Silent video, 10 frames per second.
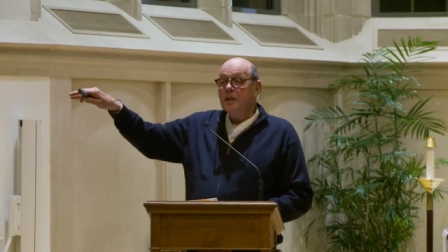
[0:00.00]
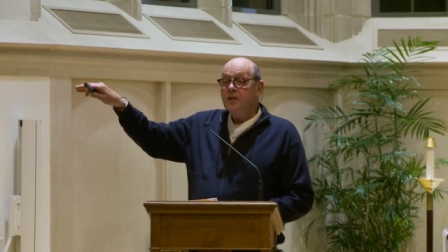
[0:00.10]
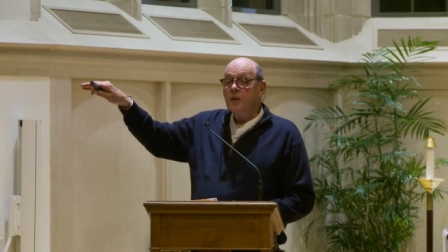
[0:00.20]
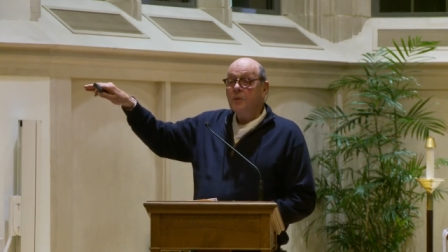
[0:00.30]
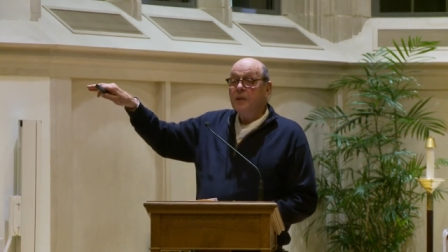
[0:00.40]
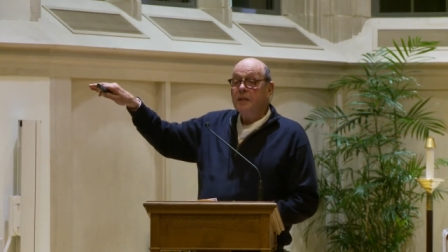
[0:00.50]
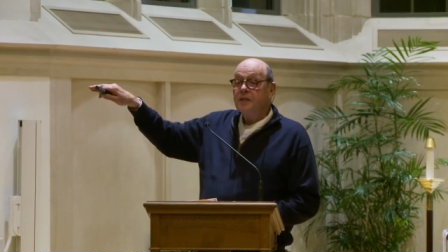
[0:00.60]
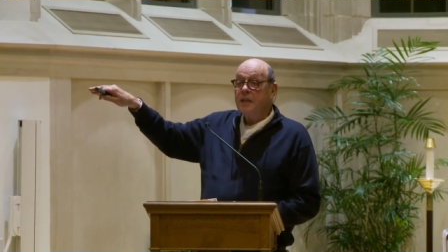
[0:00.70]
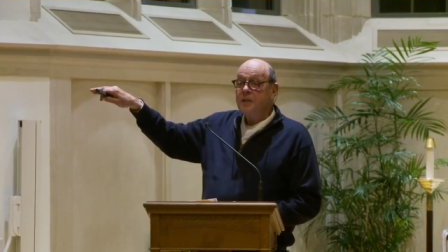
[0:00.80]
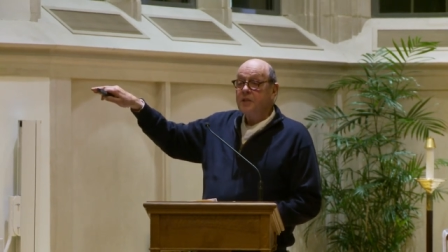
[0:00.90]
So, in a
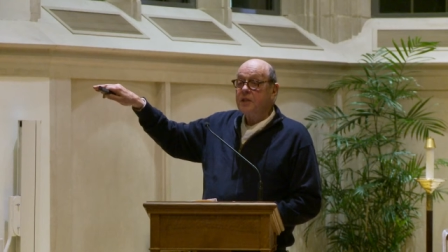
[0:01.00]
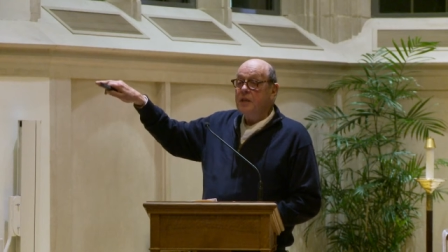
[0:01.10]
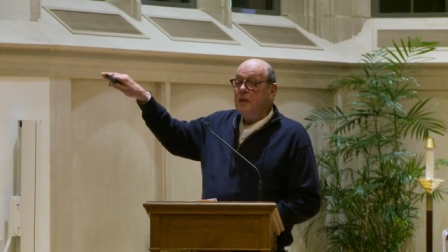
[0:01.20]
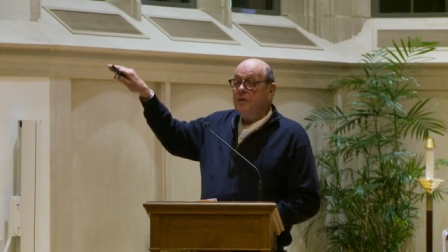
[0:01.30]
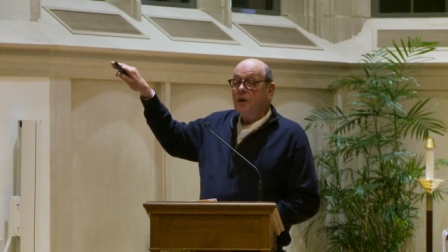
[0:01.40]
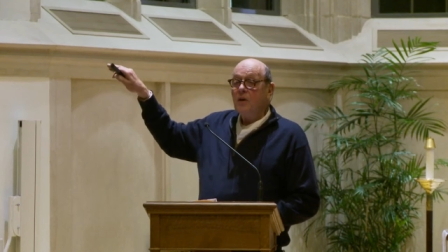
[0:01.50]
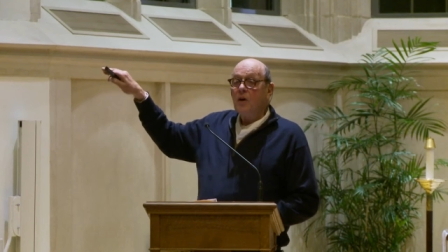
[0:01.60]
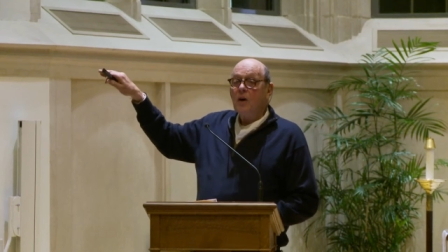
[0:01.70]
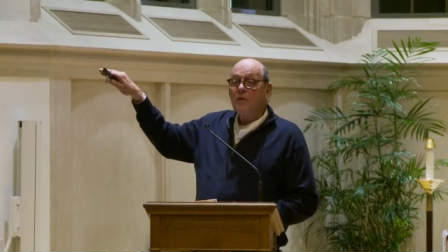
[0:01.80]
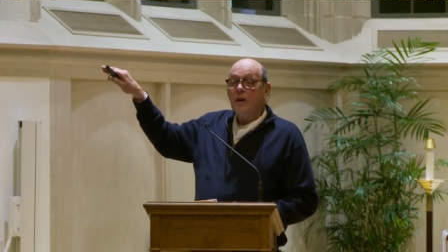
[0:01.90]
sense, there
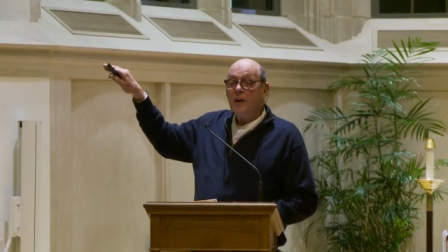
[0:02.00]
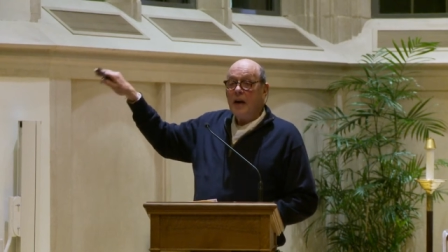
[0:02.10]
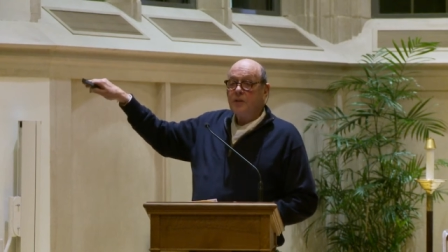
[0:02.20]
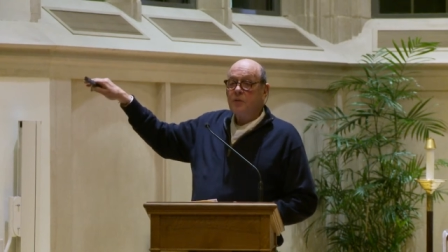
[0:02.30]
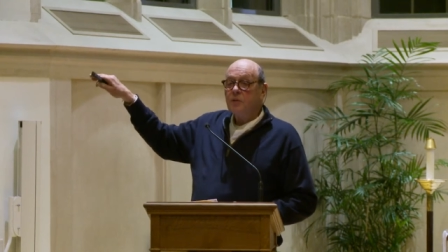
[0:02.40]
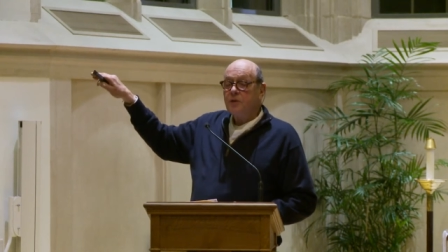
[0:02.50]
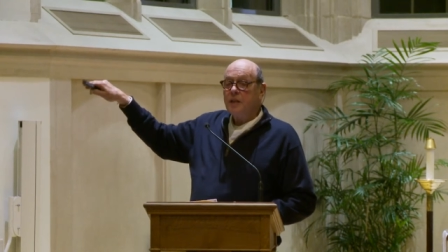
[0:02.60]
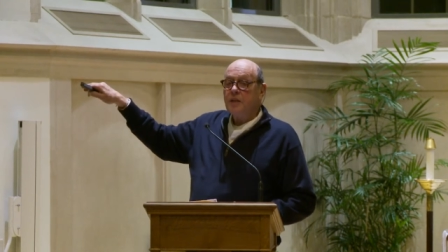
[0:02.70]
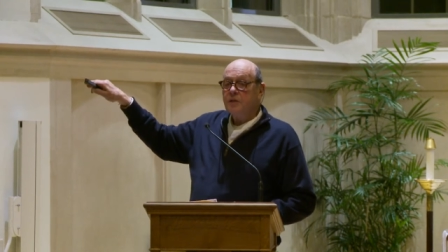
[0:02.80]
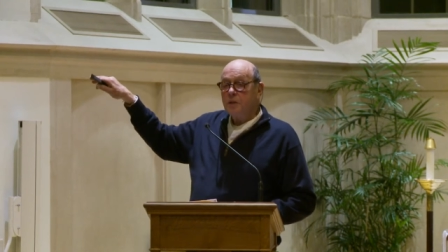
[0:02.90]
are the natural
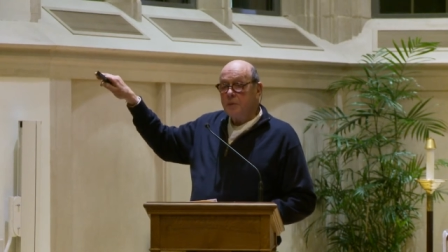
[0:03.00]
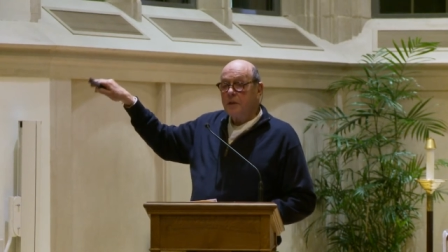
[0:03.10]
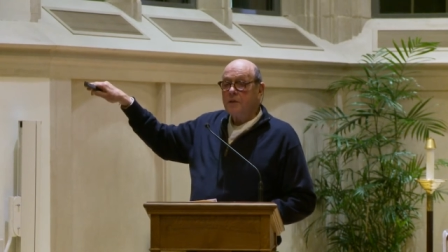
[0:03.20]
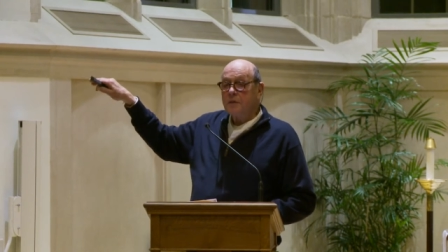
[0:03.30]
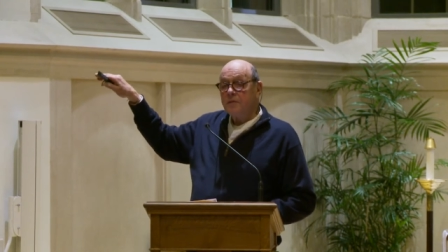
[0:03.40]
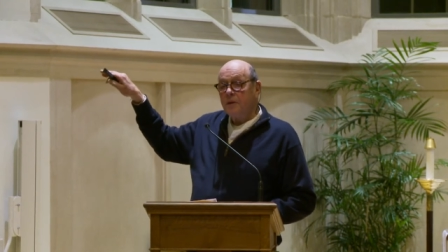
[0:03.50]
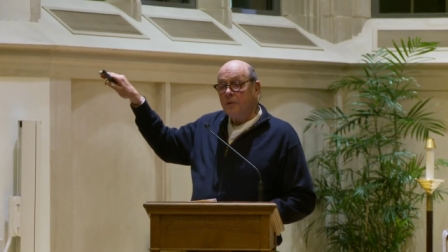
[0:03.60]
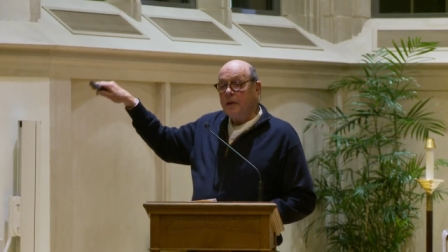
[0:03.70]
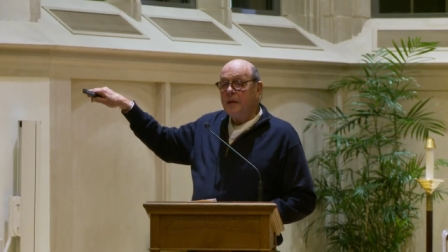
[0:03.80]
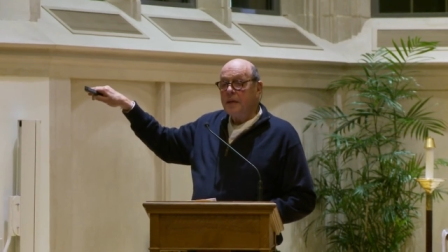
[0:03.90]
changes because of the
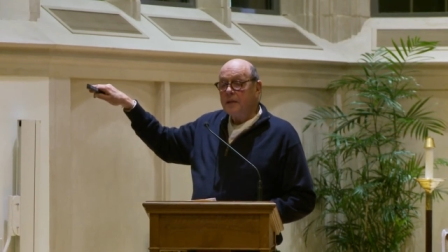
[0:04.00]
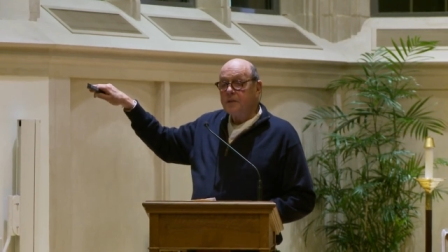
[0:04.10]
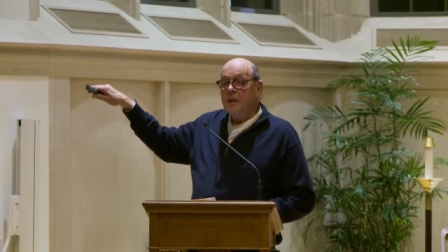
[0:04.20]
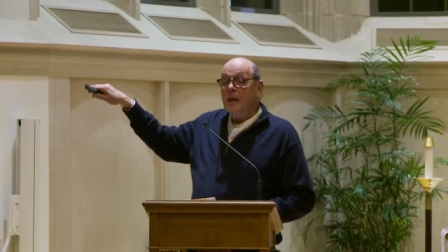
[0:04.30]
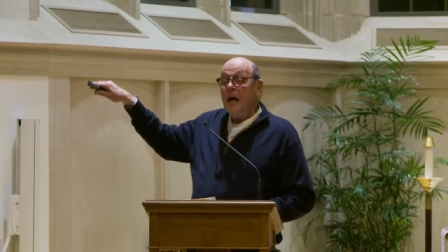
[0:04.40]
gradient